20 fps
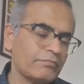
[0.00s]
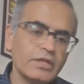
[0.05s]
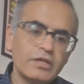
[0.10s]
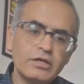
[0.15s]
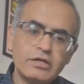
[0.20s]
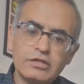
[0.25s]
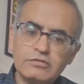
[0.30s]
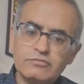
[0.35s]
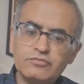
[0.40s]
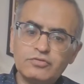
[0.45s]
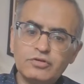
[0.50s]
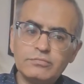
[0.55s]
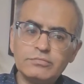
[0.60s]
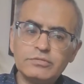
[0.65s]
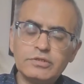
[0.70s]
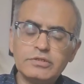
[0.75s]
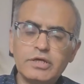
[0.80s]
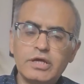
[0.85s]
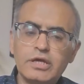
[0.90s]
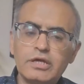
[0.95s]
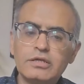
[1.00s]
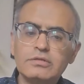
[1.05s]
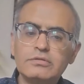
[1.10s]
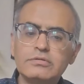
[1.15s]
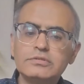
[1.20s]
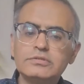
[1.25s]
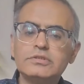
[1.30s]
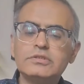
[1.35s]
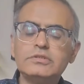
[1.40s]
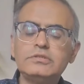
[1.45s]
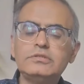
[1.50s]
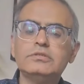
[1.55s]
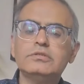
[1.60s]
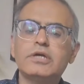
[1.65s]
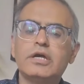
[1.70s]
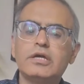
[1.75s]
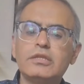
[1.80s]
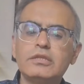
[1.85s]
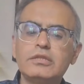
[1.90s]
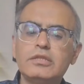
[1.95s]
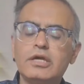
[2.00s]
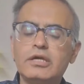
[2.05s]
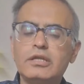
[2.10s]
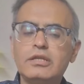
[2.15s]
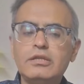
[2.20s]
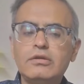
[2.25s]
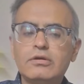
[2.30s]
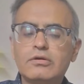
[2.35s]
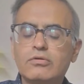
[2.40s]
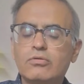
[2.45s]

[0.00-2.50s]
confirm the diagnosis, and then